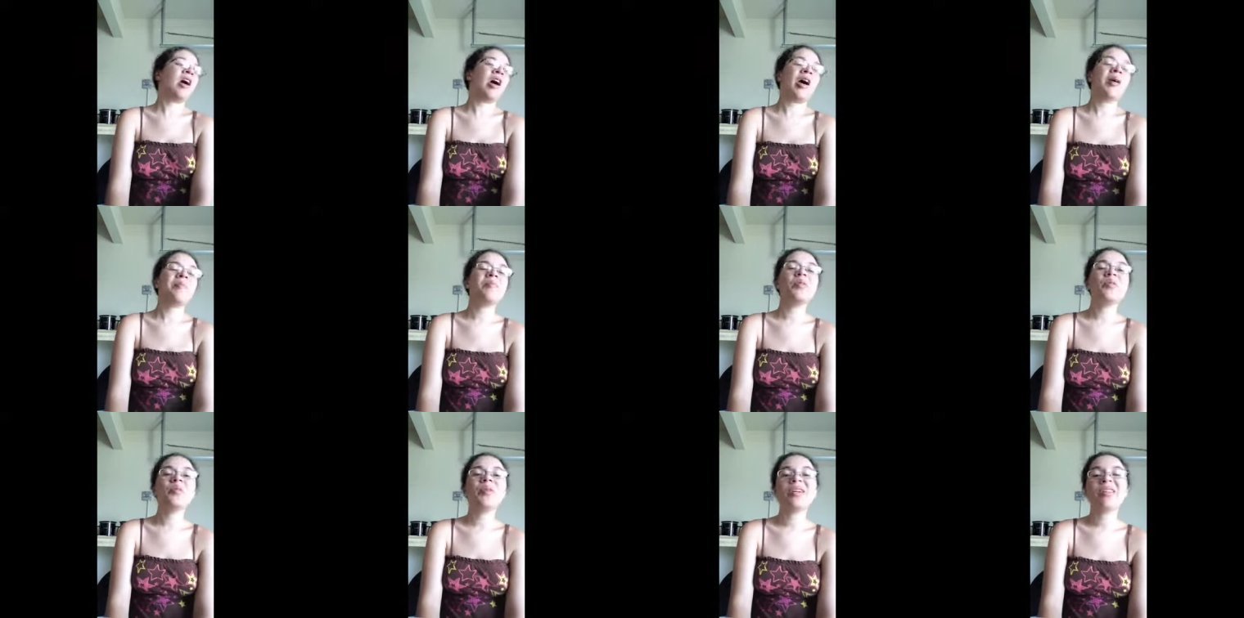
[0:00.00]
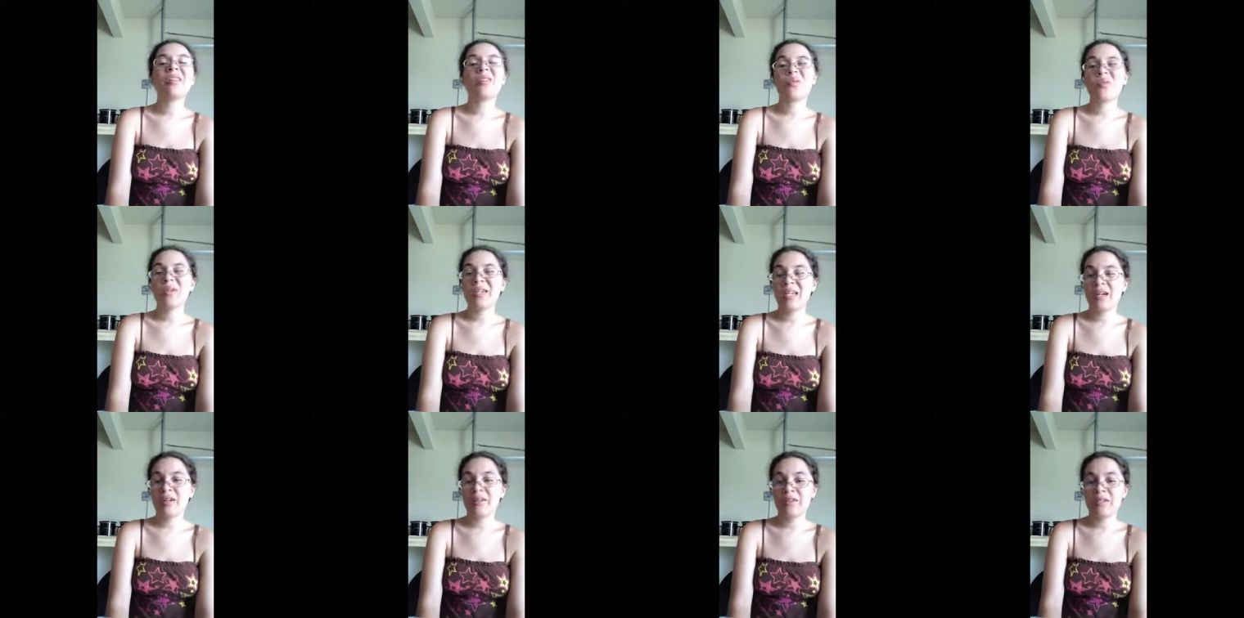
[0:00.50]
I'm doing
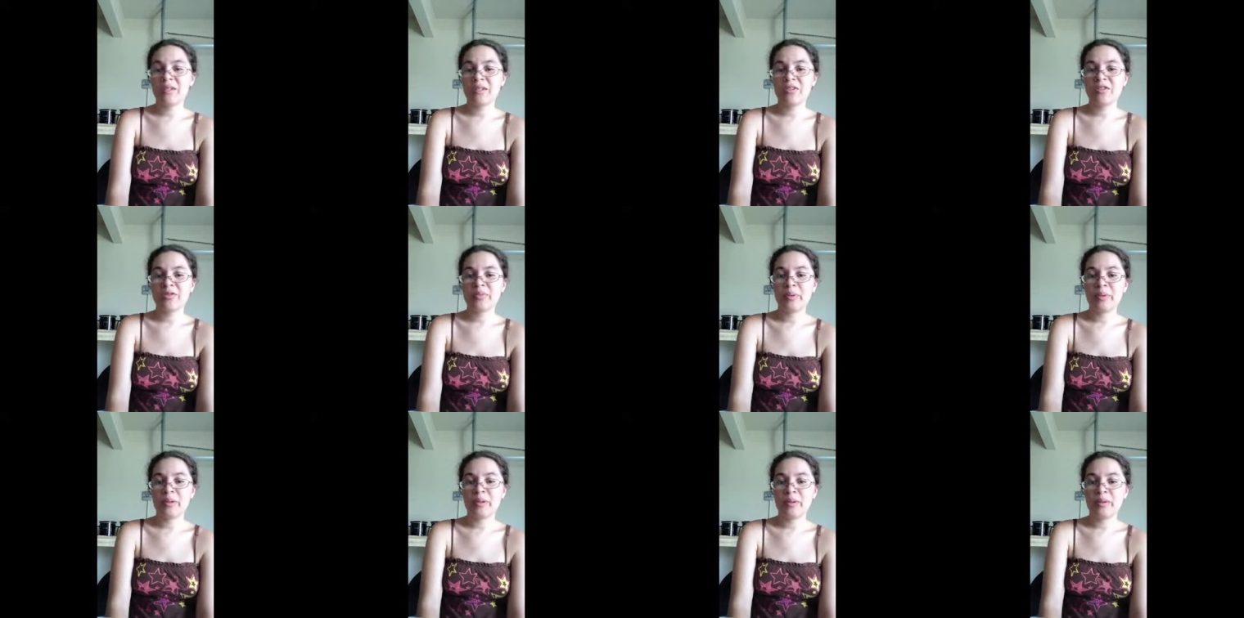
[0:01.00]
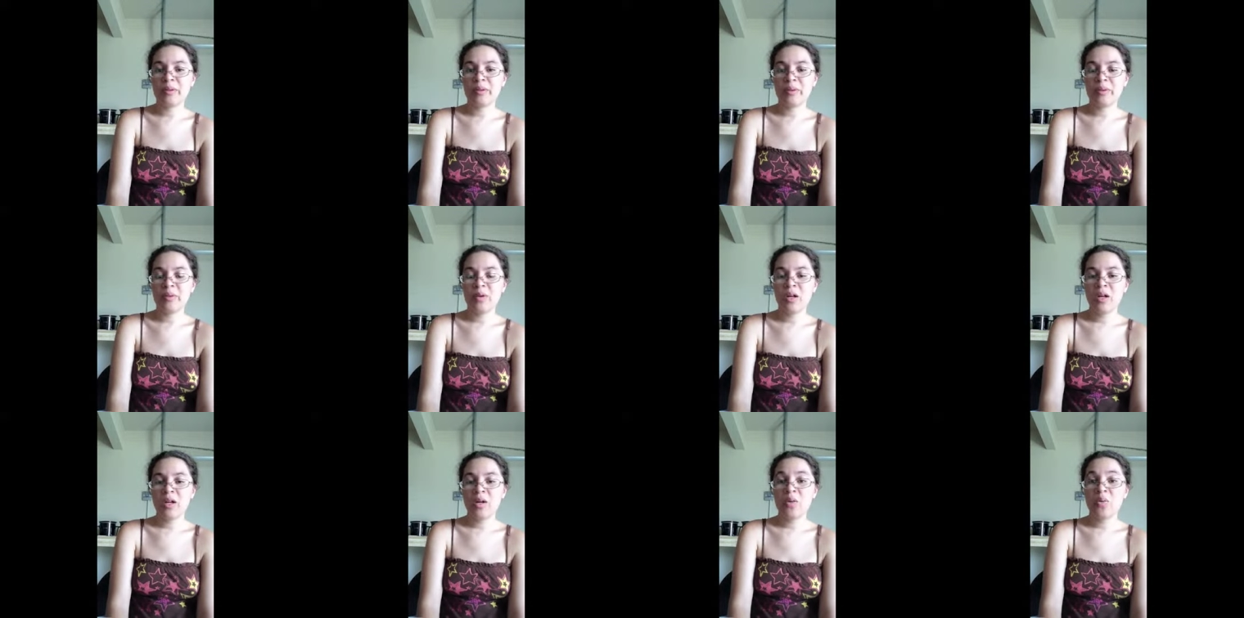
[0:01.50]
3 ounces of
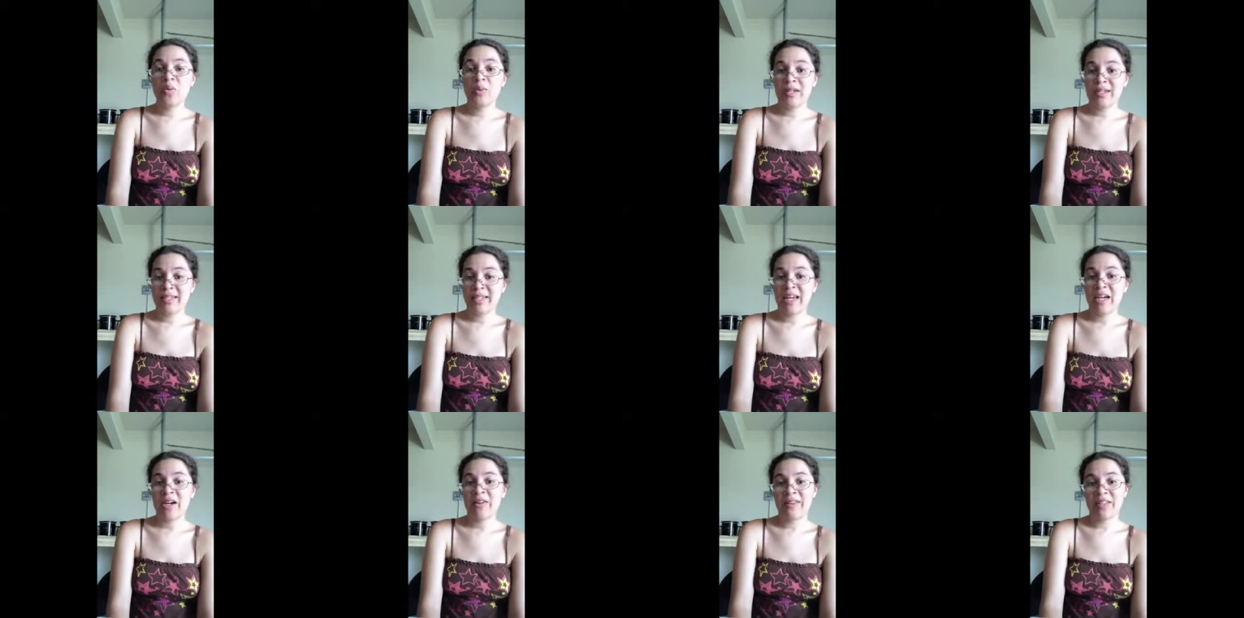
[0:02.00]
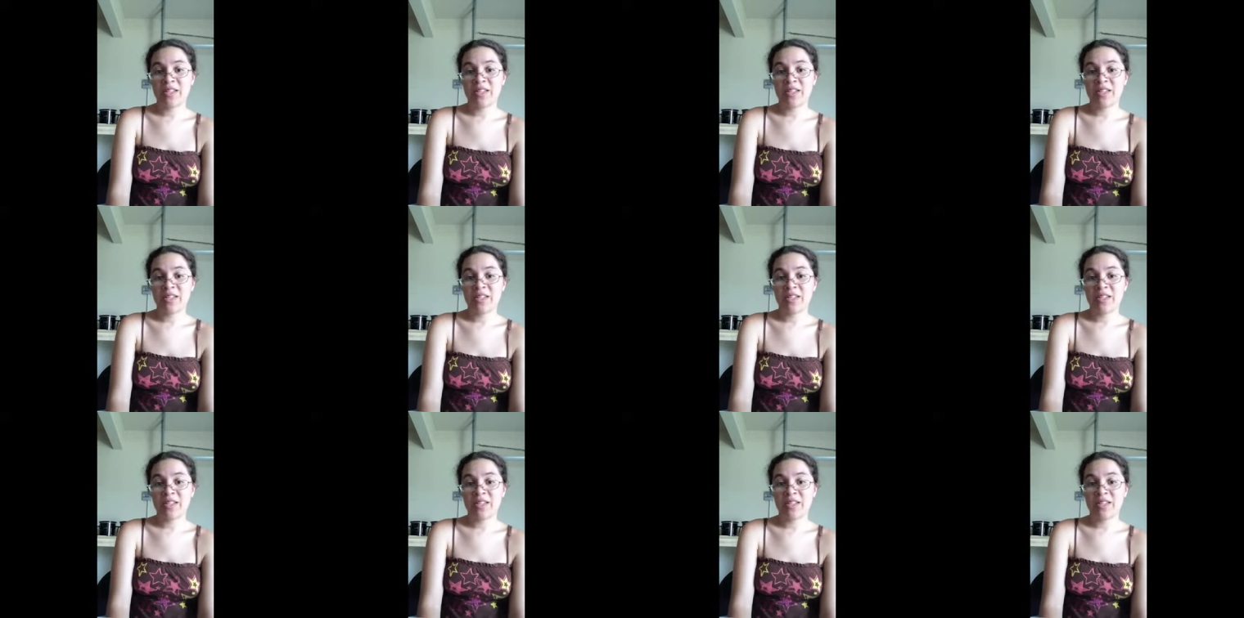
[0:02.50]
blue right now.